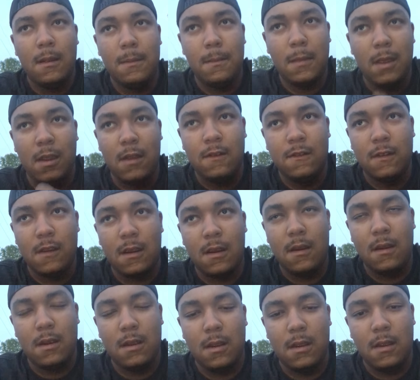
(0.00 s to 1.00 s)
me and
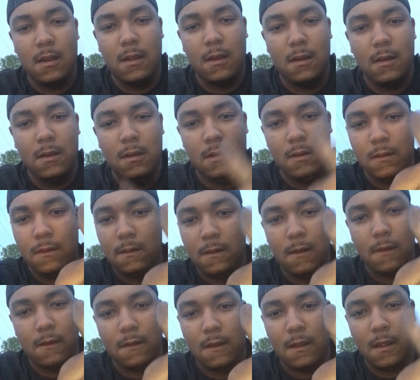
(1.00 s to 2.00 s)
Jarrett, and
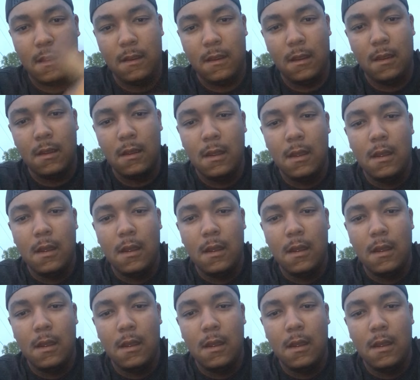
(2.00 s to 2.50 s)
just thank you.